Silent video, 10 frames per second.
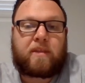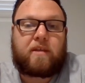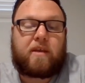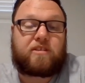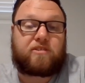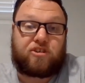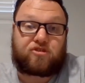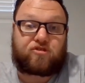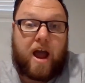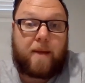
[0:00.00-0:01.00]
It's
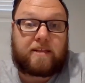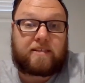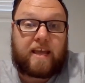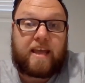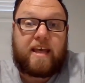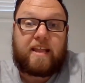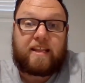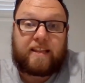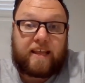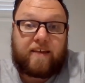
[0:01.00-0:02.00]
described as a
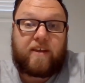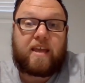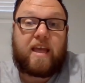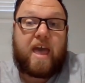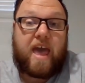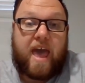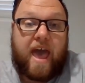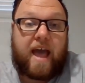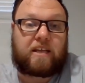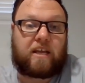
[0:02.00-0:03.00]
living,
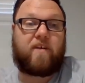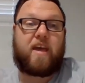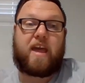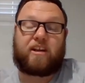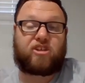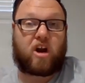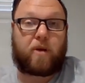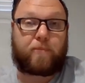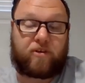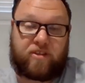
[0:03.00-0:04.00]
active, and
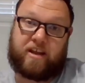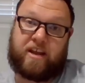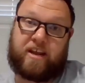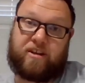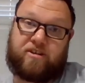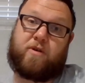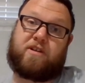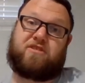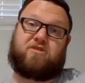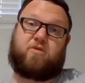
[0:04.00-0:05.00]
sharper than any
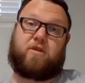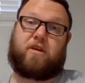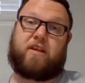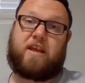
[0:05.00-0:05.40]
two-edged sword.